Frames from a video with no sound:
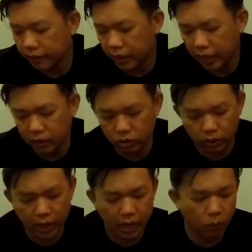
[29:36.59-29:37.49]
Like
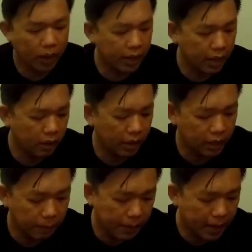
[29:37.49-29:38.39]
today I went out, I
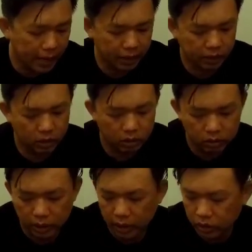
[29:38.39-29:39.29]
come back, you know,
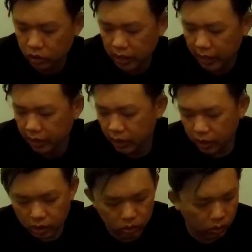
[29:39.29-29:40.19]
then I just like
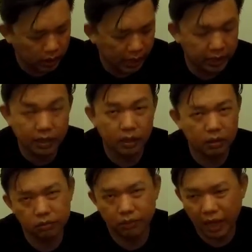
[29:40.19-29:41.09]
do a
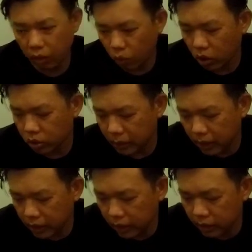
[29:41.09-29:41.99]
light wash
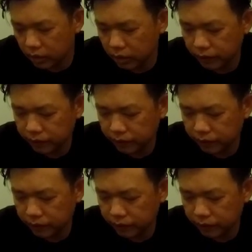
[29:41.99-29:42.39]
about it, you know.